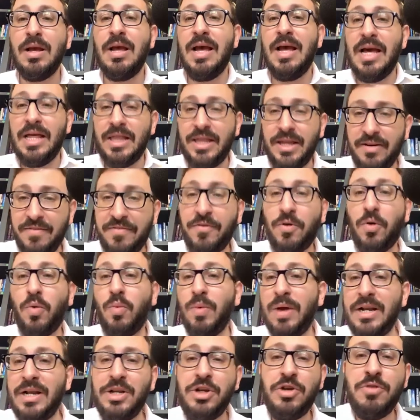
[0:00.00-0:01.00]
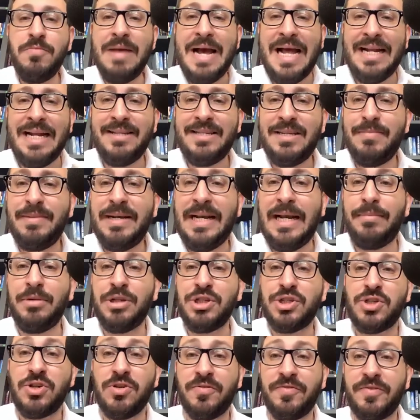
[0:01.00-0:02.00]
And therefore, when humanity became
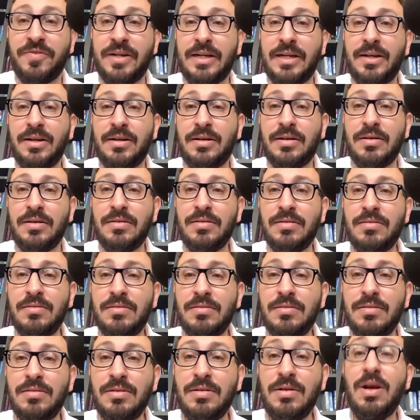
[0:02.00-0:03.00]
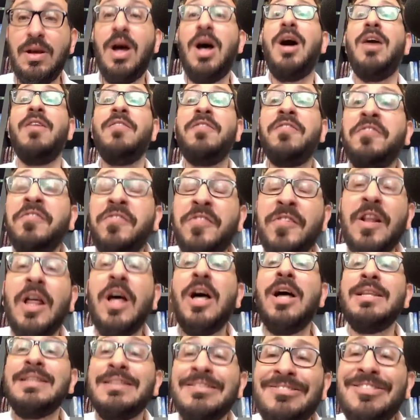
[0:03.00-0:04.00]
deserving of
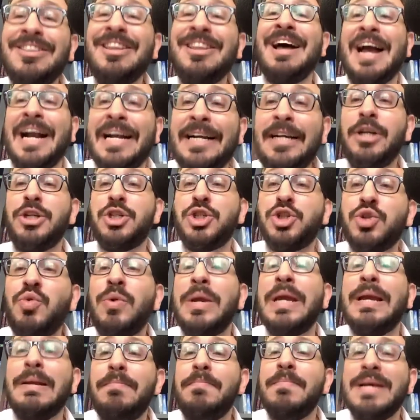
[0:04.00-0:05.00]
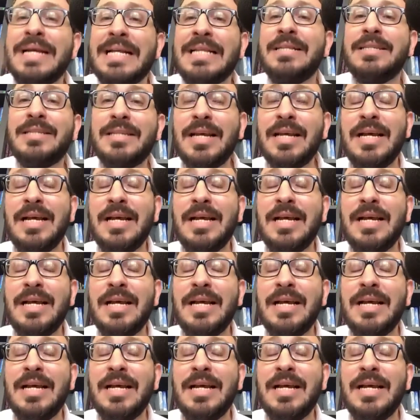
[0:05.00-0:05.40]
flood-like treatment